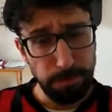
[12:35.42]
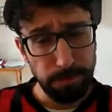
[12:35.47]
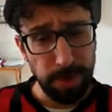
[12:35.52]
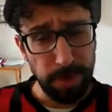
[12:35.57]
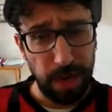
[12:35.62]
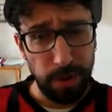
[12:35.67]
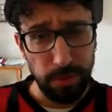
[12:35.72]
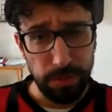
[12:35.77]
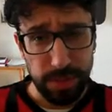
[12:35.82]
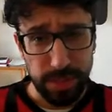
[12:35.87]

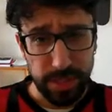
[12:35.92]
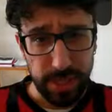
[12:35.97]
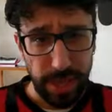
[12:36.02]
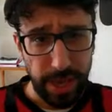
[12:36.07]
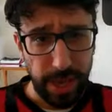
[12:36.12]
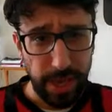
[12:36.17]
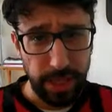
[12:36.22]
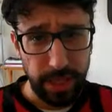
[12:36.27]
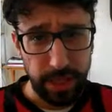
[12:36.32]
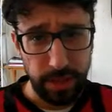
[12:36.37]
I would
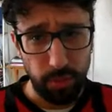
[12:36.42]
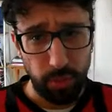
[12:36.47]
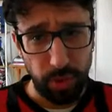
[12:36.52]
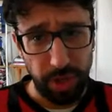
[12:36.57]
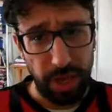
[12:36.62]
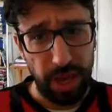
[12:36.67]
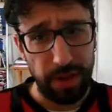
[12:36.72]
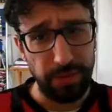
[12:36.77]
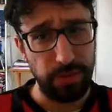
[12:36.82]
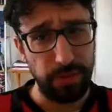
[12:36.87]
say we
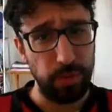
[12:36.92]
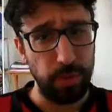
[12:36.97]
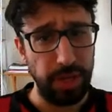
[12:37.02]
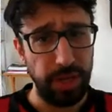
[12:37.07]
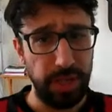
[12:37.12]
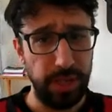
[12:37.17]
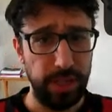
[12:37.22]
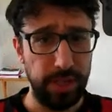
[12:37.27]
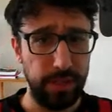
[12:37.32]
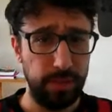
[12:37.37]
have to
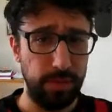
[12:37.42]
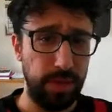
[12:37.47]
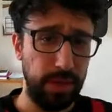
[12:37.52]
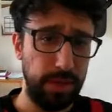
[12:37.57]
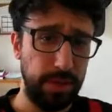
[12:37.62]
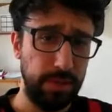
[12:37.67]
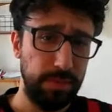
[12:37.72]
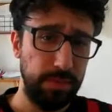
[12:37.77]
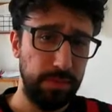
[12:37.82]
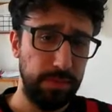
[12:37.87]
win this
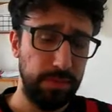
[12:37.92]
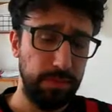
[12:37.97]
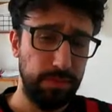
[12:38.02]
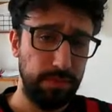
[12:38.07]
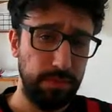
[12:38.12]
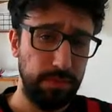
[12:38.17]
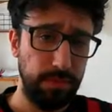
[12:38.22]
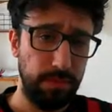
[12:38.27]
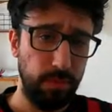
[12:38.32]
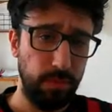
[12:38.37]
one.
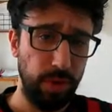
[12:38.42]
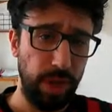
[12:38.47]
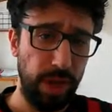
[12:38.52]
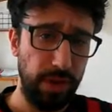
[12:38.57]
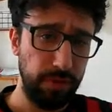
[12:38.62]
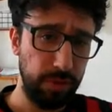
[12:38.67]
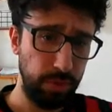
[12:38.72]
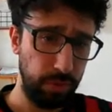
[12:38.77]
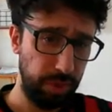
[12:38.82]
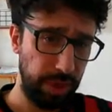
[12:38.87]
We
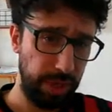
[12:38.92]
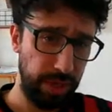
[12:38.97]
have to win it